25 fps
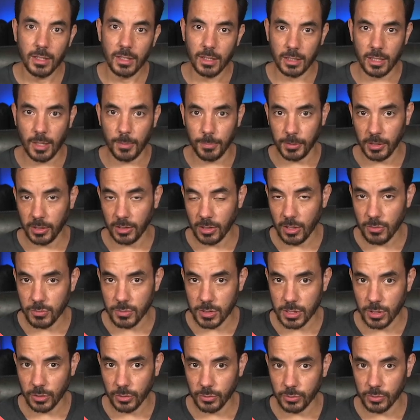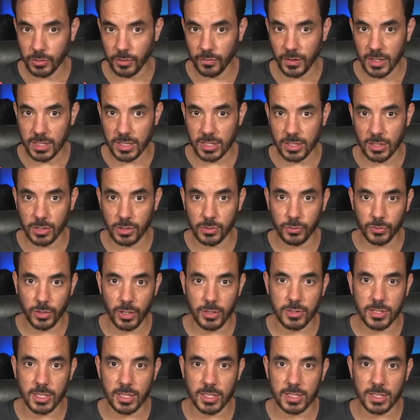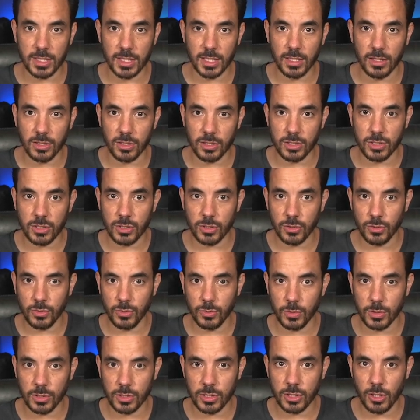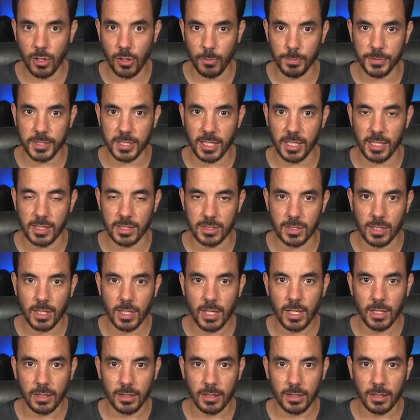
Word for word: A couple of notes on all of this, you'll notice in the two top tiers,